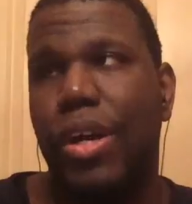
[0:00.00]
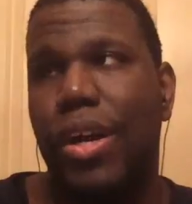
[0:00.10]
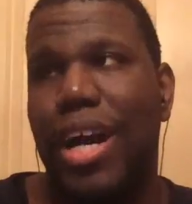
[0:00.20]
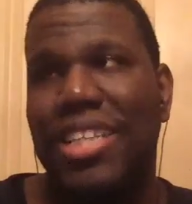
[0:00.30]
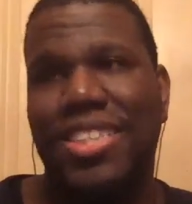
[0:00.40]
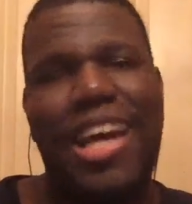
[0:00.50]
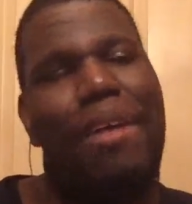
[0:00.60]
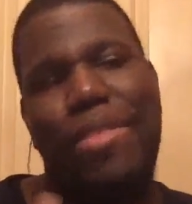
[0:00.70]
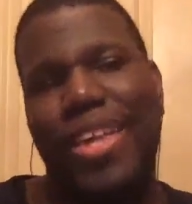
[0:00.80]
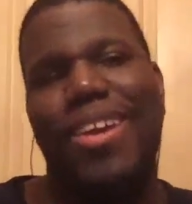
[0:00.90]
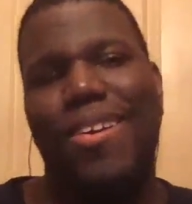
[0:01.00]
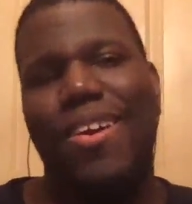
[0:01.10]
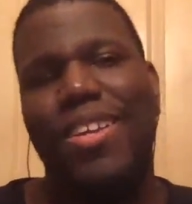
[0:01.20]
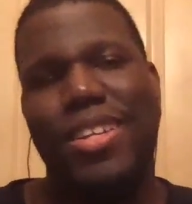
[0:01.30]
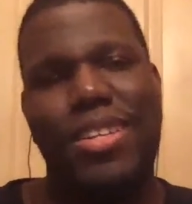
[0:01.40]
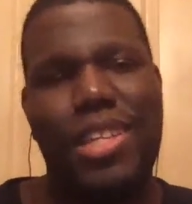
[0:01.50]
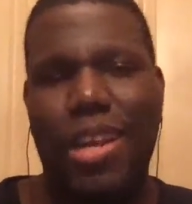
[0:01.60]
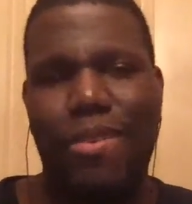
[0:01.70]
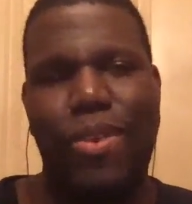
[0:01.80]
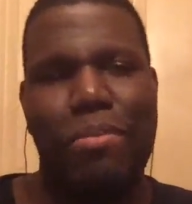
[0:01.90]
I stopped there, and it
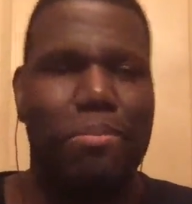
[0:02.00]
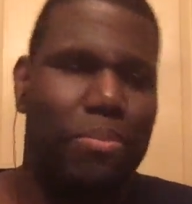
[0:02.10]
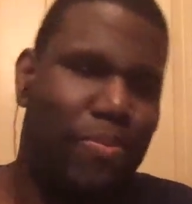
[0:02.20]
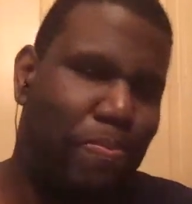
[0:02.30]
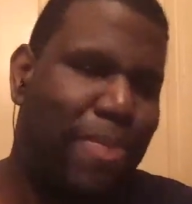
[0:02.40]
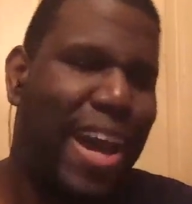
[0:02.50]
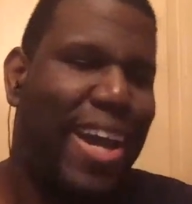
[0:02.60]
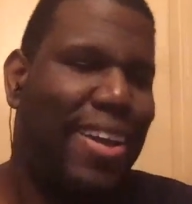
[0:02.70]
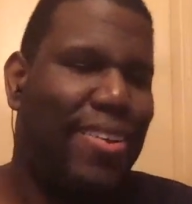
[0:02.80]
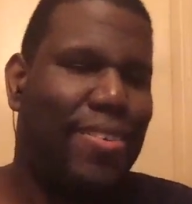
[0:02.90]
never went back.